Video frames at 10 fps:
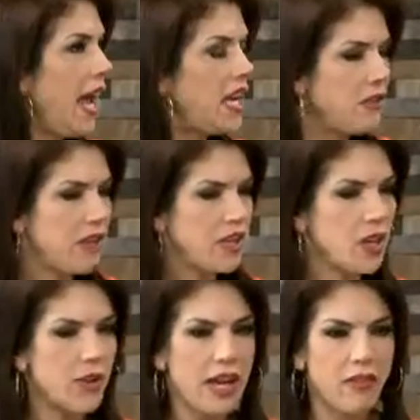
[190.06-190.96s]
And if they
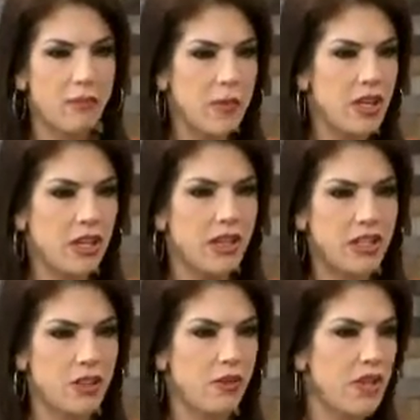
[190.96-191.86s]
don't have maybe a
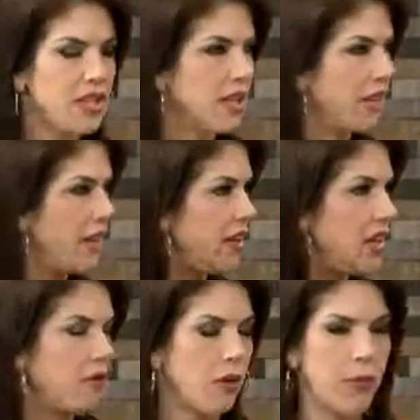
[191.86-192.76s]
list of things that they
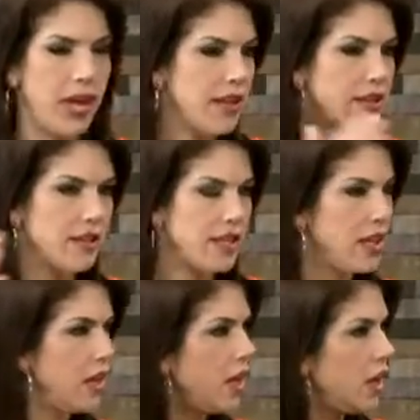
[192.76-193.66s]
need from A to
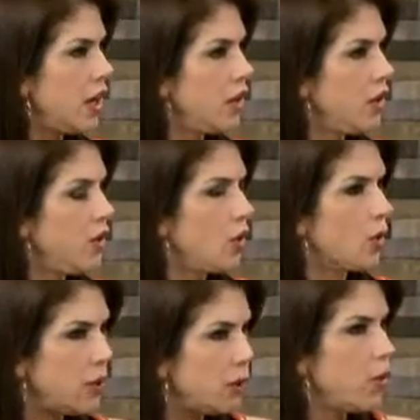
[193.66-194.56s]
Z,
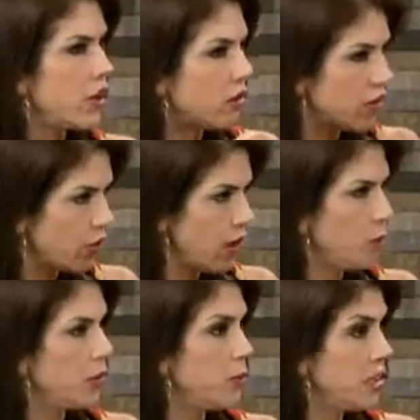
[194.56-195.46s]
your people can also
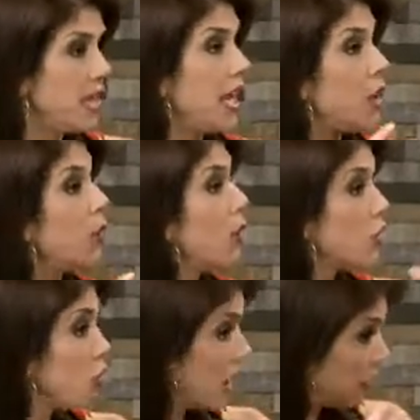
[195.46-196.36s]
help them and say, hey, we
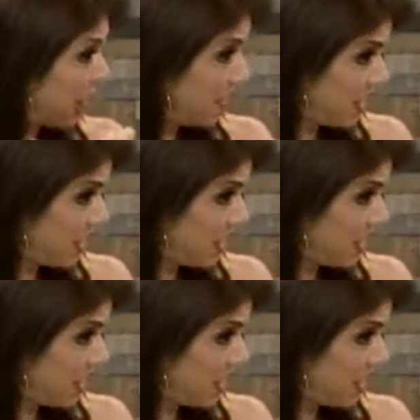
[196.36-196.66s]
also recommend